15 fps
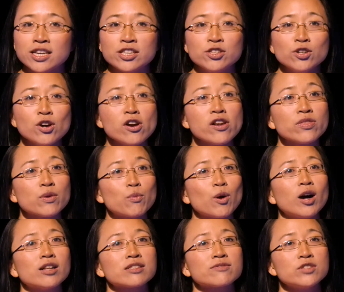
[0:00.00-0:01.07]
you're in the
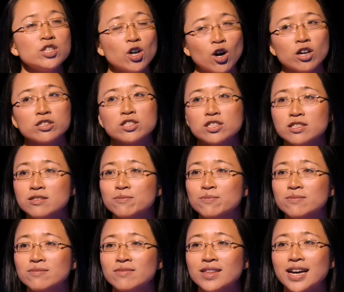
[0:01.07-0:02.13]
world of knots.
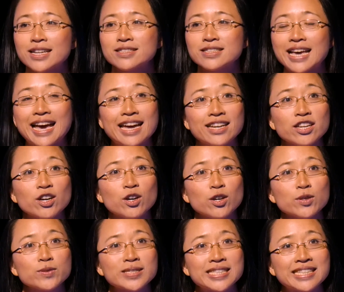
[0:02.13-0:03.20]
That's
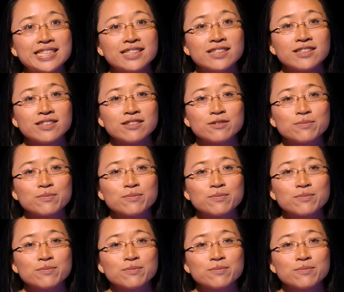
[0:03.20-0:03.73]
N-O-T.